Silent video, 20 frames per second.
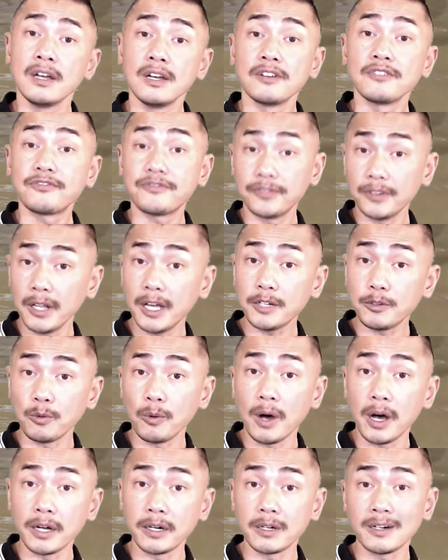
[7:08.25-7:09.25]

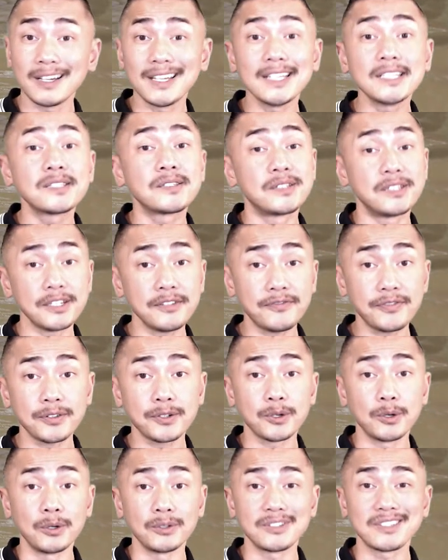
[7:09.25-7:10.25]
Floodwater is
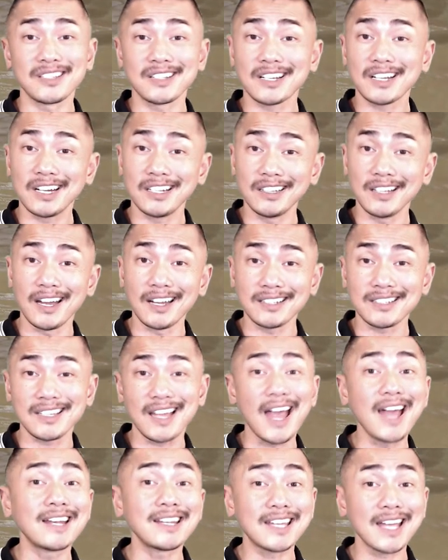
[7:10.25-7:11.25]
difficult to collect
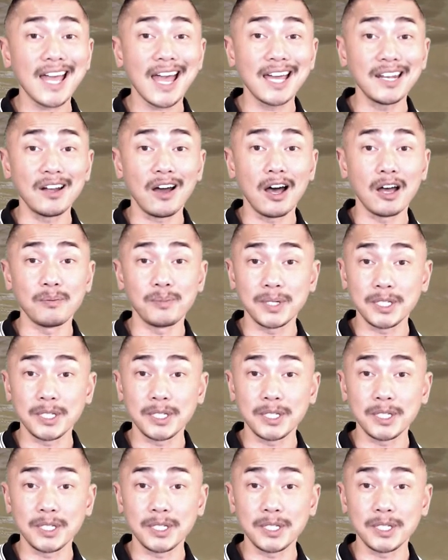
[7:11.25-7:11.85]
and cannot be